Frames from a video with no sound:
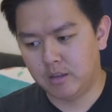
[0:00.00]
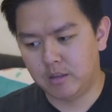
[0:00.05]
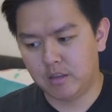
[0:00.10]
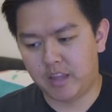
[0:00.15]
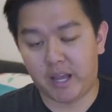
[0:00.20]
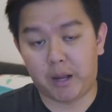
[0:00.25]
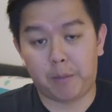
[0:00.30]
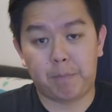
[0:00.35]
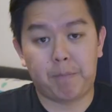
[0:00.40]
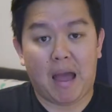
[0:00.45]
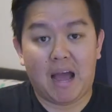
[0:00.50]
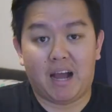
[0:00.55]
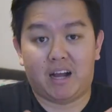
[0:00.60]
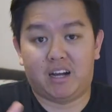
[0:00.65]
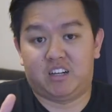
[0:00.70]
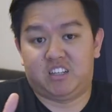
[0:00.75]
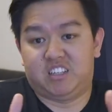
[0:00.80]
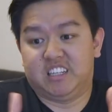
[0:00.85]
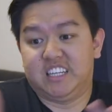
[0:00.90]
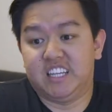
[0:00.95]
like back
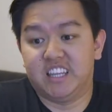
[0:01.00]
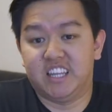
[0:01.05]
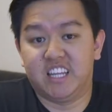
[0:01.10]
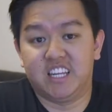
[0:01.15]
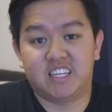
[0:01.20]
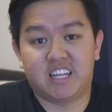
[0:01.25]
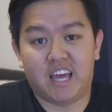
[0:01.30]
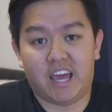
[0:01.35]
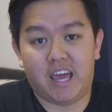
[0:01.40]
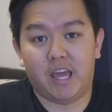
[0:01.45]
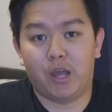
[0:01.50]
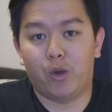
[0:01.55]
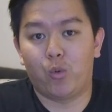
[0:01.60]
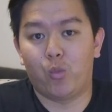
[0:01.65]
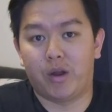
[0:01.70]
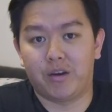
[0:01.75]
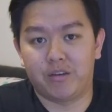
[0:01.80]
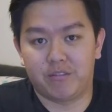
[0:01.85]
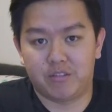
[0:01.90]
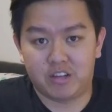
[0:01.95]
in the day
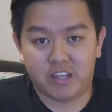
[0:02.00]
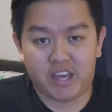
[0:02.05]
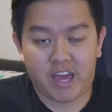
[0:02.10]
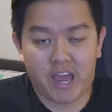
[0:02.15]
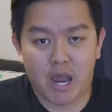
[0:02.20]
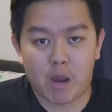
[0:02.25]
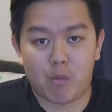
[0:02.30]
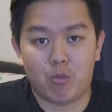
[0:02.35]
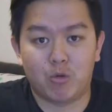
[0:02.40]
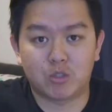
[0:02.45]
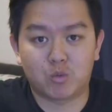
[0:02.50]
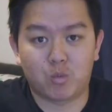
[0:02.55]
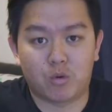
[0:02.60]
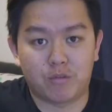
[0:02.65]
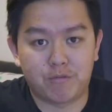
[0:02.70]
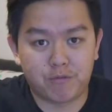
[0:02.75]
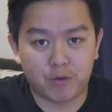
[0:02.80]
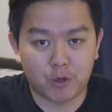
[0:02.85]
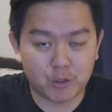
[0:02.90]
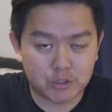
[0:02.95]
when cameras were
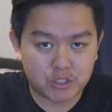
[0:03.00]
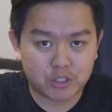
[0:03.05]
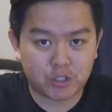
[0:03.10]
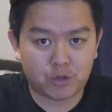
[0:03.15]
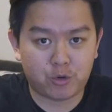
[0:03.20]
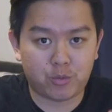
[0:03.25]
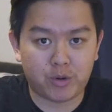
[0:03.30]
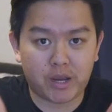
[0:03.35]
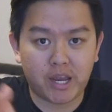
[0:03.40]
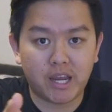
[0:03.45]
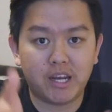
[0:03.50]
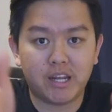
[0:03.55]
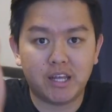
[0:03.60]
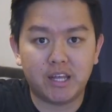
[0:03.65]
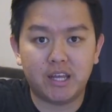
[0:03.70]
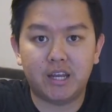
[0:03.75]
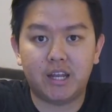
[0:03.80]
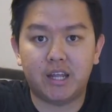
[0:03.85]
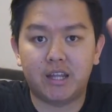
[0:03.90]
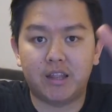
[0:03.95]
first
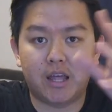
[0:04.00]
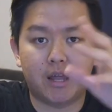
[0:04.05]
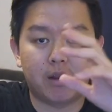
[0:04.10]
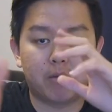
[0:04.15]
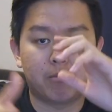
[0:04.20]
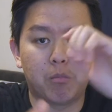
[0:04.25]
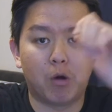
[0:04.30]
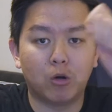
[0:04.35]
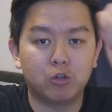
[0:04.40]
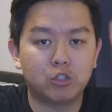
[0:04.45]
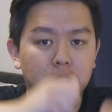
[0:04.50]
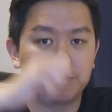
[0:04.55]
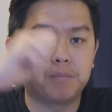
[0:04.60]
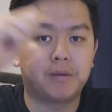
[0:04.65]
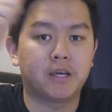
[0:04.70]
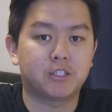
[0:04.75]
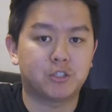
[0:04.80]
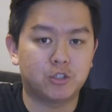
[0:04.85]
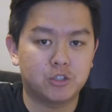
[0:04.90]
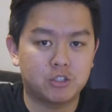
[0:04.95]
created and then motion
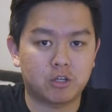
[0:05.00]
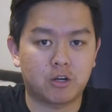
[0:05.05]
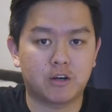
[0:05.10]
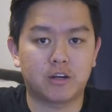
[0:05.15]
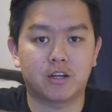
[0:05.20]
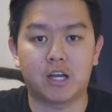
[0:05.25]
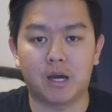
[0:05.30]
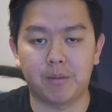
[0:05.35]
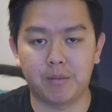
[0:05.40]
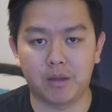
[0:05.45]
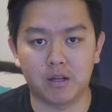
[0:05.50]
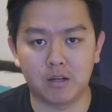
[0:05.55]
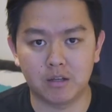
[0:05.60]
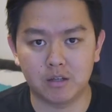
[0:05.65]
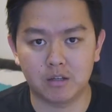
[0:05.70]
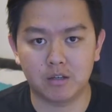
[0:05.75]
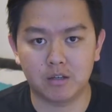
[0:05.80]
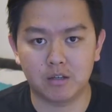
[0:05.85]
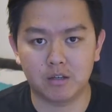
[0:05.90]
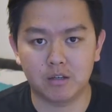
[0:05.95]
pictures started
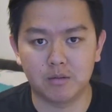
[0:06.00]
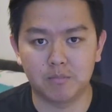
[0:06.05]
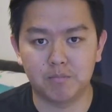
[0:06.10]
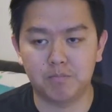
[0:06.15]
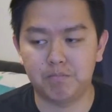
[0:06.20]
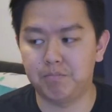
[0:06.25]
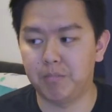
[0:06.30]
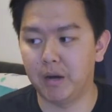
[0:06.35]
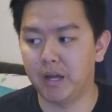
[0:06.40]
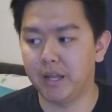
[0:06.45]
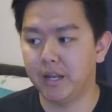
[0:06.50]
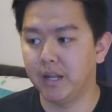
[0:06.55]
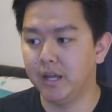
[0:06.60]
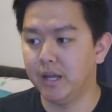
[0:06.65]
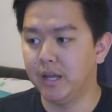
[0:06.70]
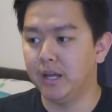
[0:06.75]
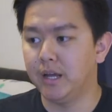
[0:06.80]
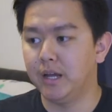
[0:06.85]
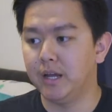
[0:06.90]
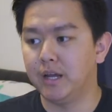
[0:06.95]
coming, but
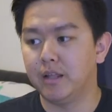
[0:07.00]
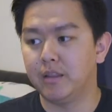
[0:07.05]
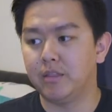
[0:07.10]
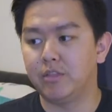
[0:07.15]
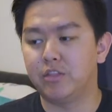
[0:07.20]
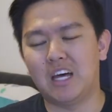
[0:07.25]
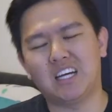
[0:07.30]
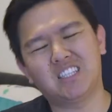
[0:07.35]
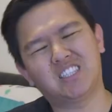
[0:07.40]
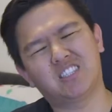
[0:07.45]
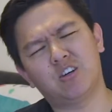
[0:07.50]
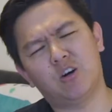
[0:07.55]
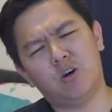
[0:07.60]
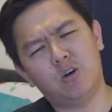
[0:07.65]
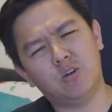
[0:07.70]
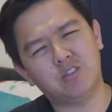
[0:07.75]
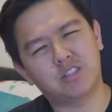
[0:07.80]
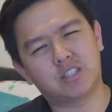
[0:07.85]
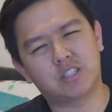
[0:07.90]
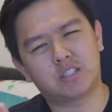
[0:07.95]
that's
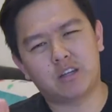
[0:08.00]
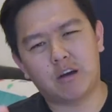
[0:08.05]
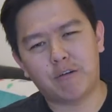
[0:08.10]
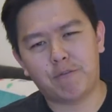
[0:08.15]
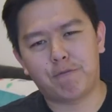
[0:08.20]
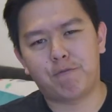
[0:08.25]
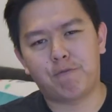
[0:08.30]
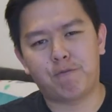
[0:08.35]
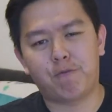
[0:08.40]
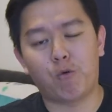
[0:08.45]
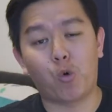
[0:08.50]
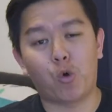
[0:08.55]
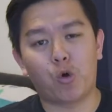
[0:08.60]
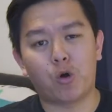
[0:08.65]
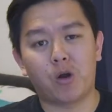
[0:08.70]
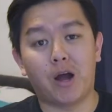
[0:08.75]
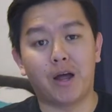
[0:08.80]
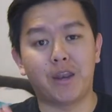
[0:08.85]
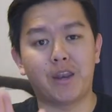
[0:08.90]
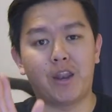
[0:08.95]
all stuff
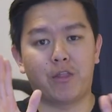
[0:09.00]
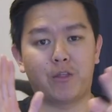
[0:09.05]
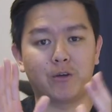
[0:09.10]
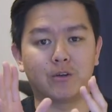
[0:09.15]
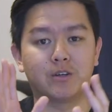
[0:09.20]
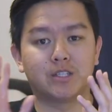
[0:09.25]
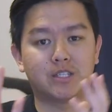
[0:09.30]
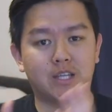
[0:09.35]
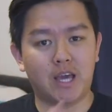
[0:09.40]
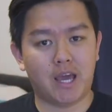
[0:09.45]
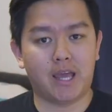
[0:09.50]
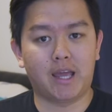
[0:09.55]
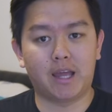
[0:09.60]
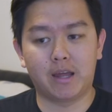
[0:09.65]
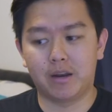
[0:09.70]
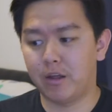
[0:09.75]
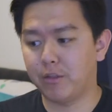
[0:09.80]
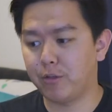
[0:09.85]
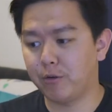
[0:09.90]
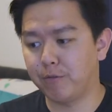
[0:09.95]
for another day,
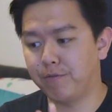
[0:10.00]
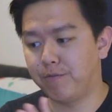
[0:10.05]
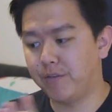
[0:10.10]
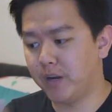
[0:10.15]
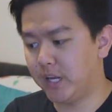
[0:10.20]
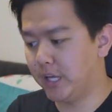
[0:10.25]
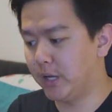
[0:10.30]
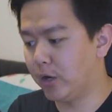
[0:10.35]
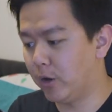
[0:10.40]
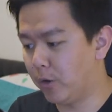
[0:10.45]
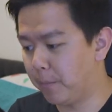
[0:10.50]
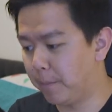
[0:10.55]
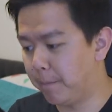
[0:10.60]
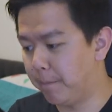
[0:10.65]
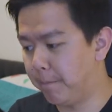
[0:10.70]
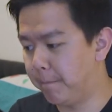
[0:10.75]
another video.